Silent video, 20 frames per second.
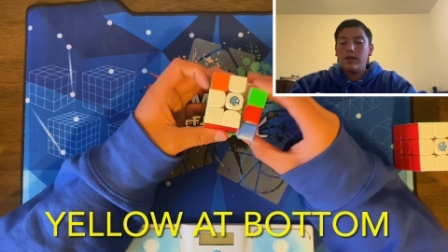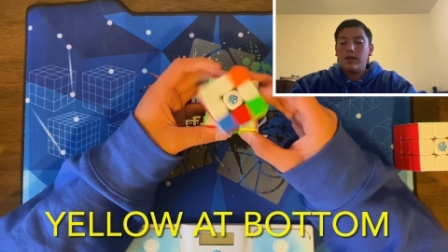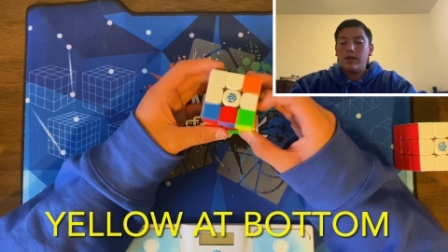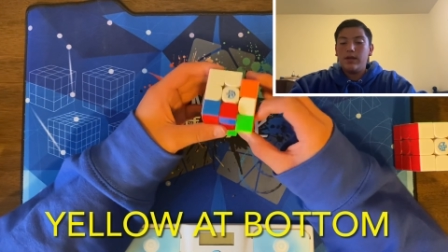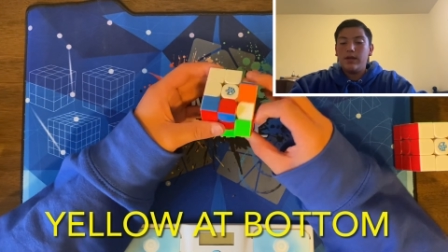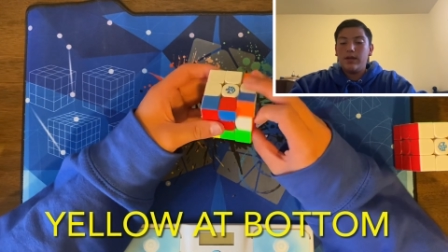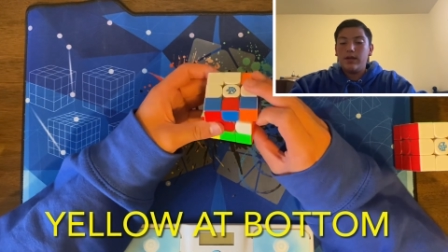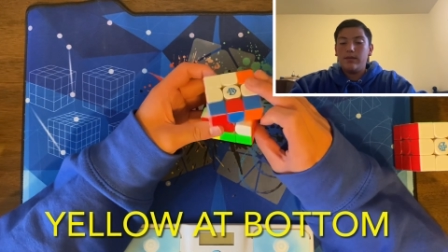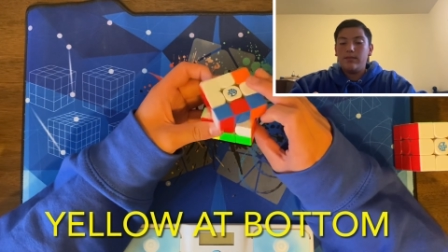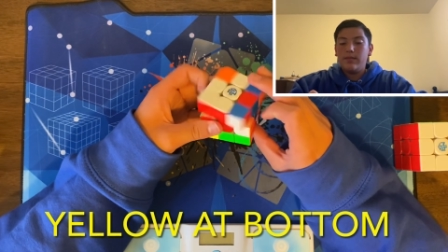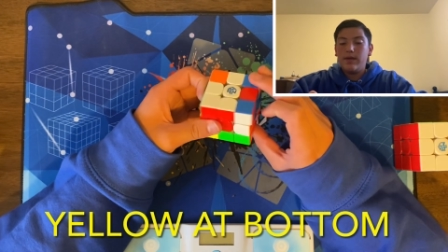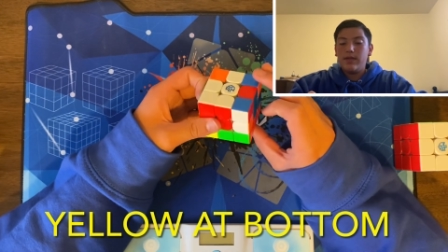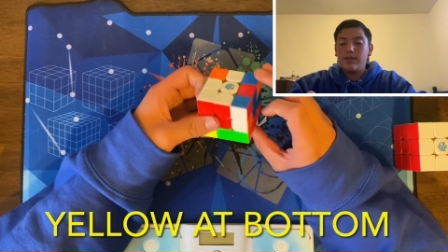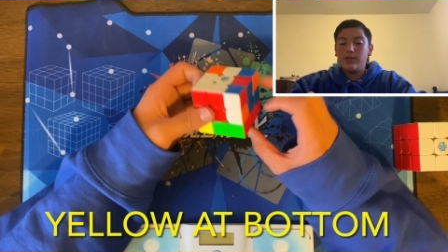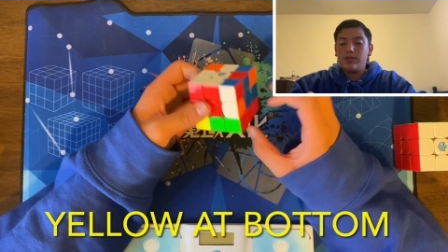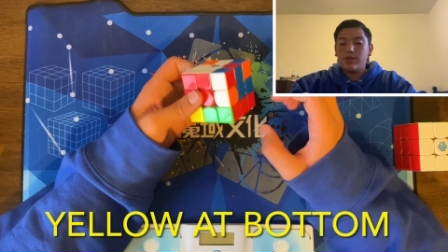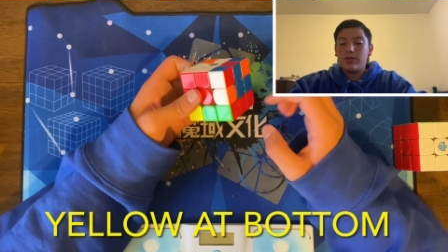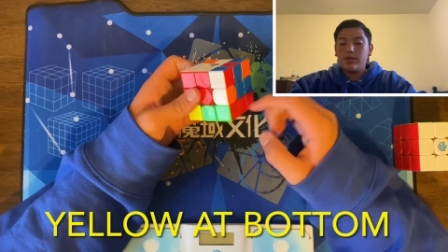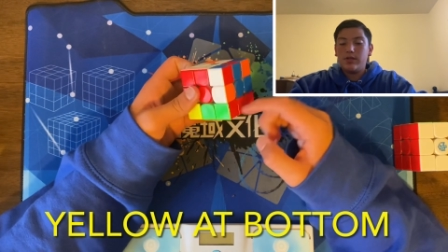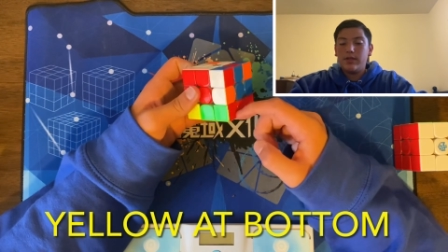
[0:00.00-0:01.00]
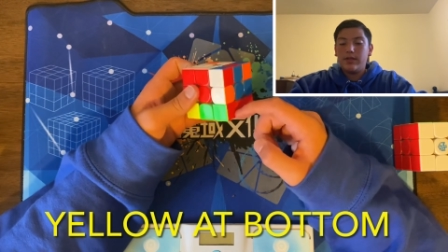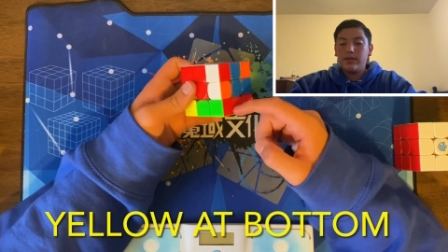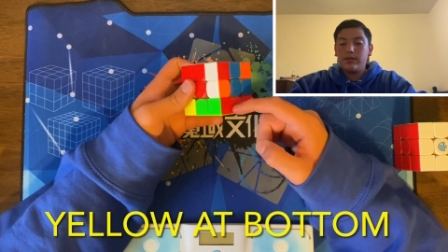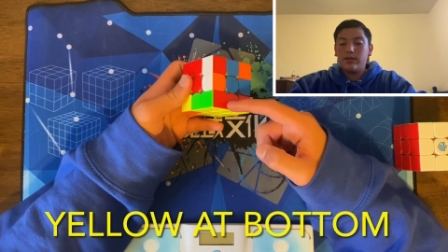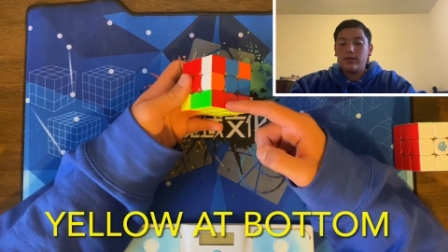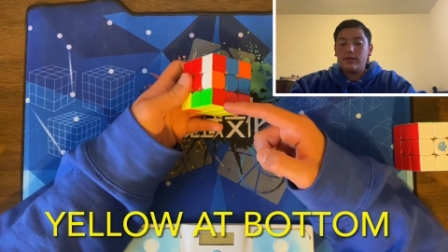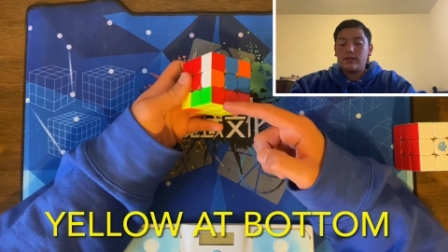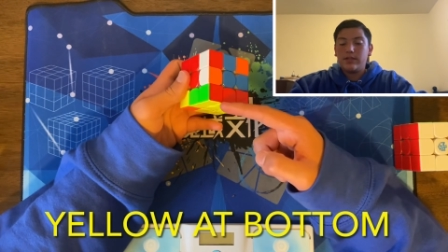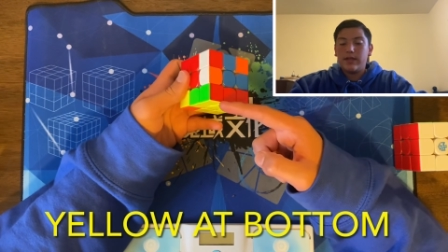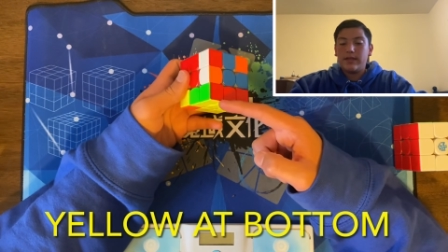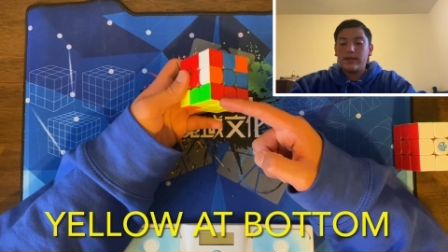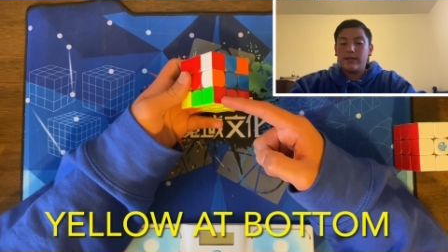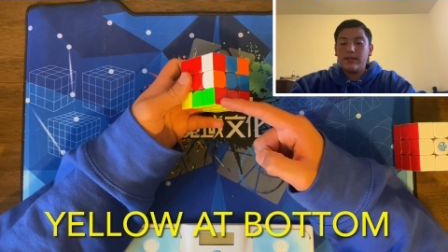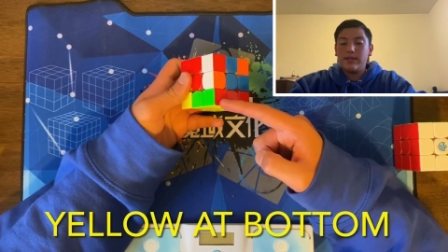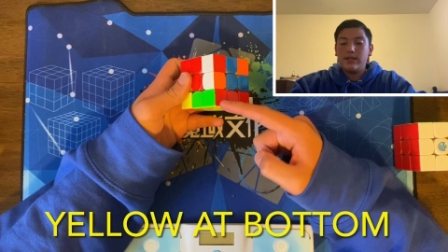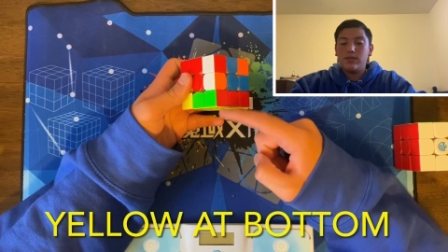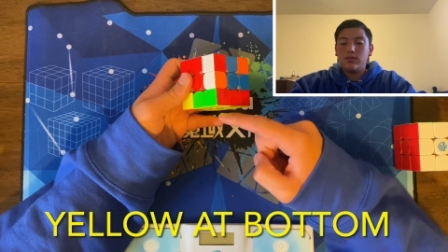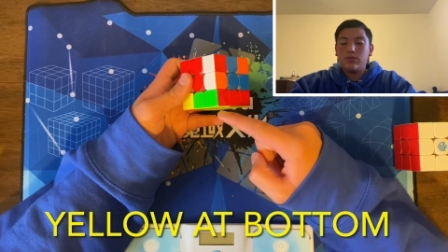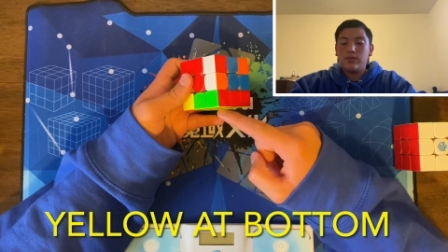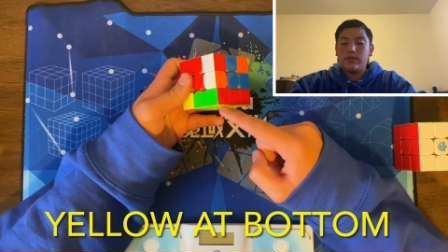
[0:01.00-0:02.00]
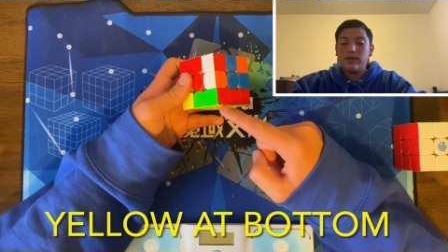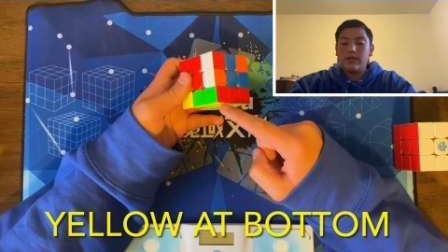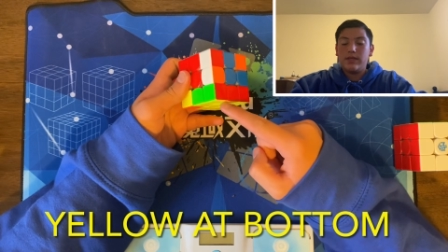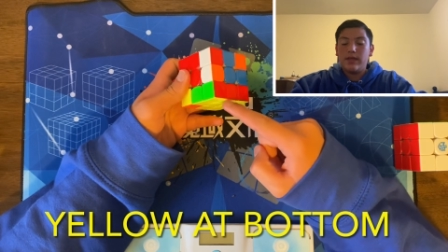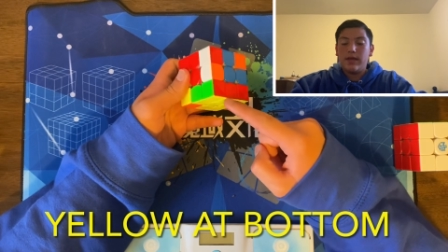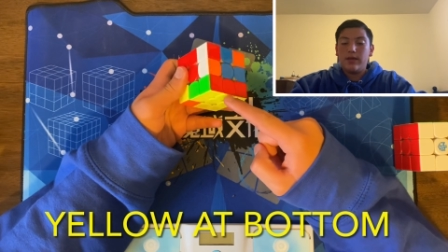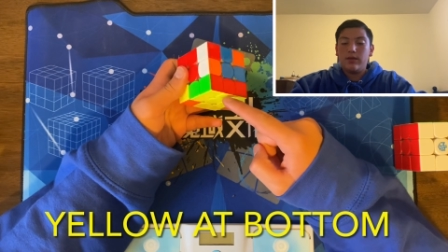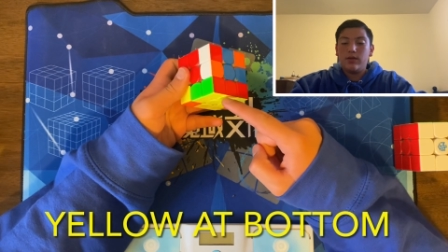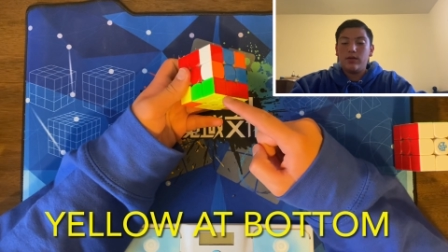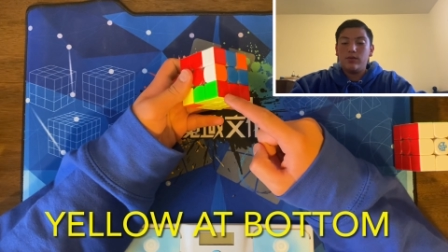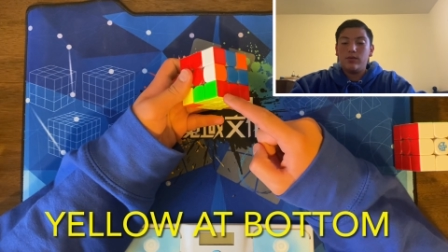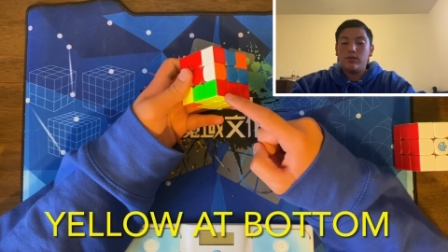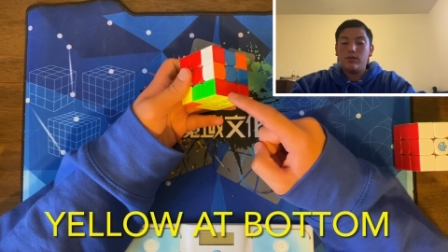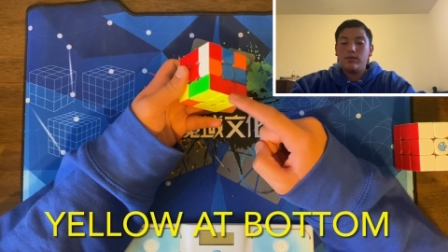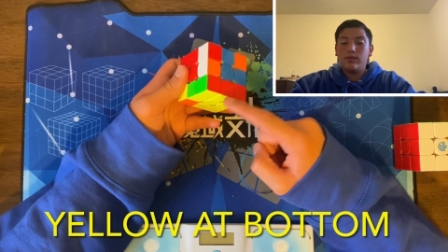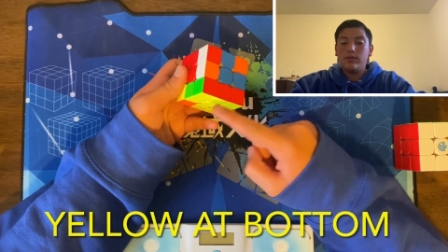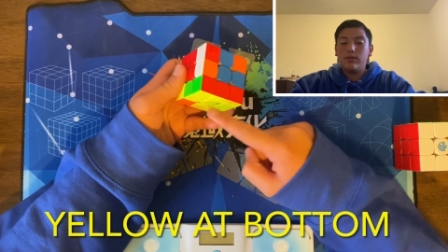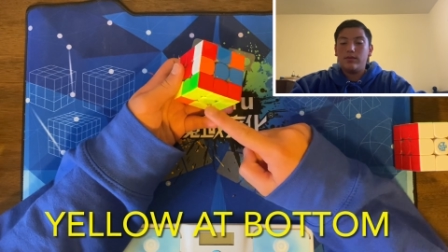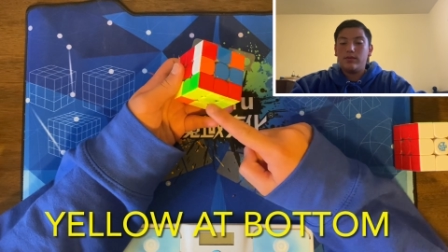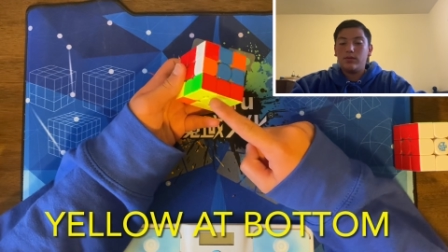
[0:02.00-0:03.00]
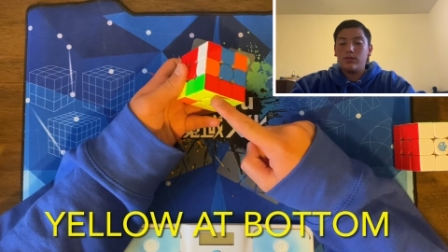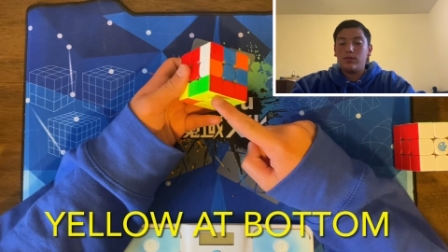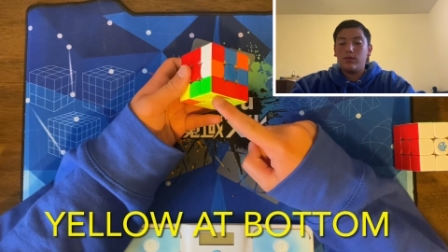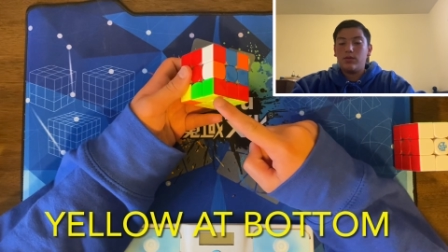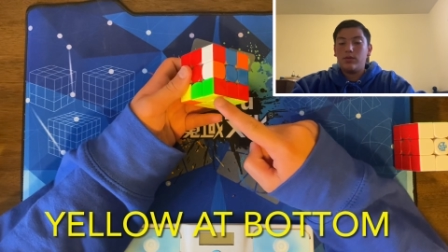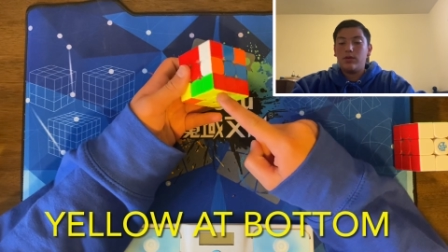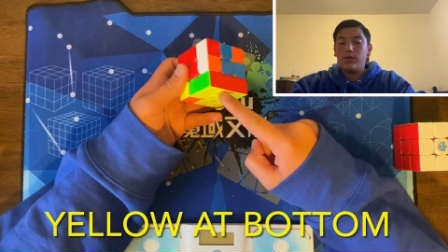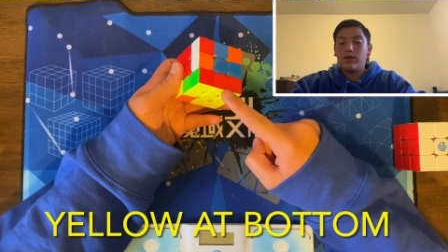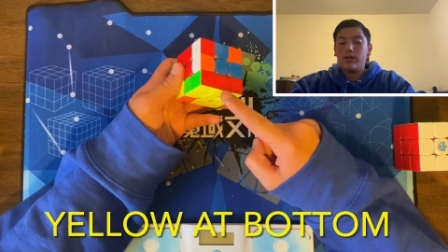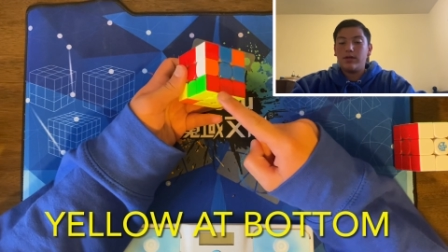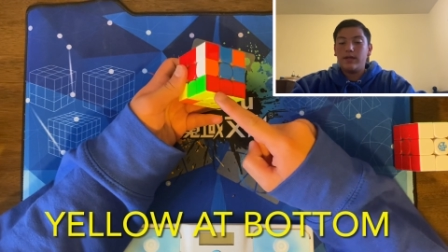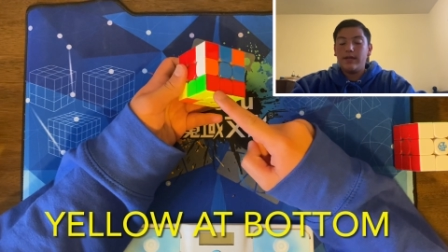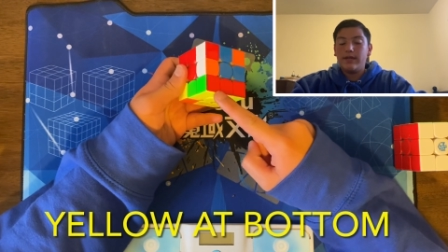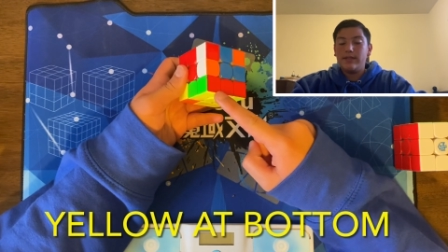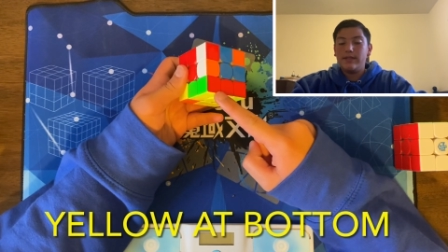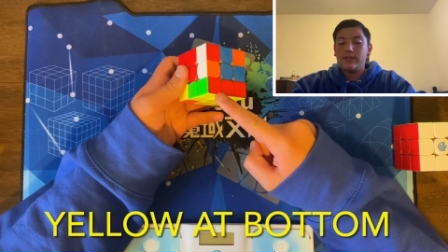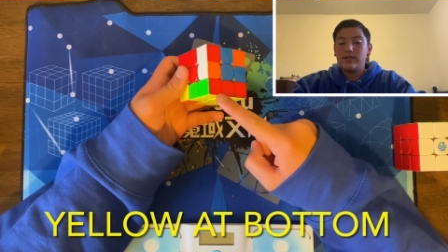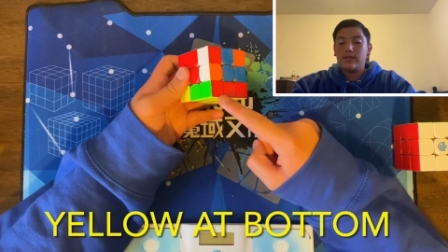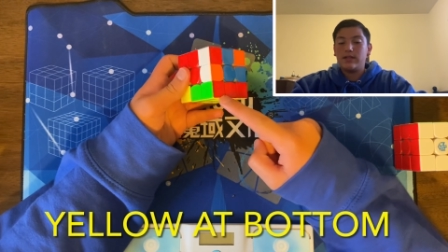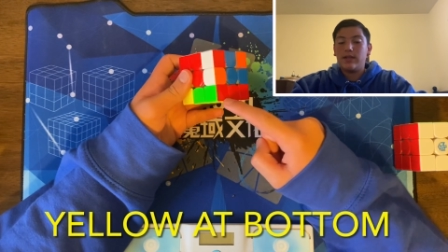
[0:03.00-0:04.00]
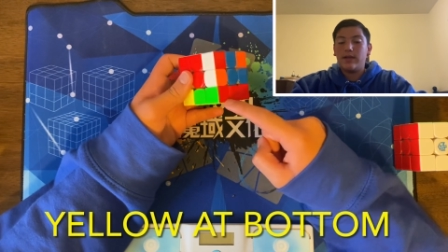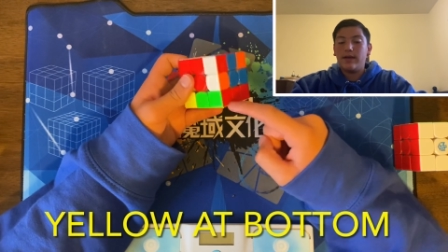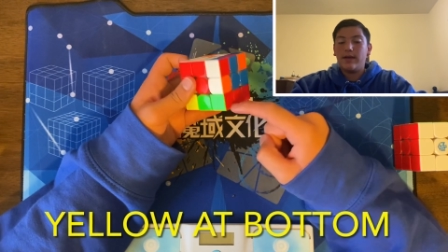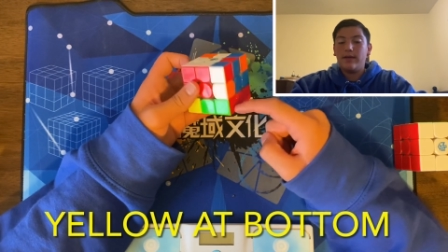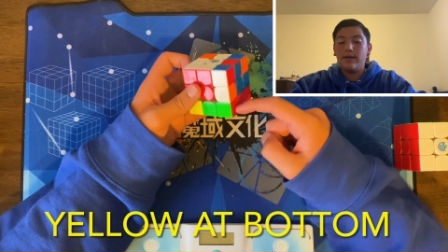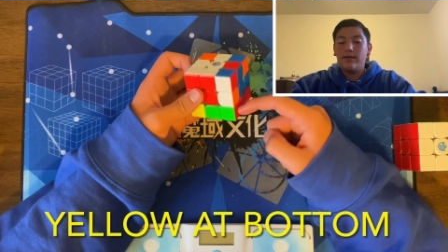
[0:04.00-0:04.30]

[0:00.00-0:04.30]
and make sure it looks like this with the yellow corner in its slot,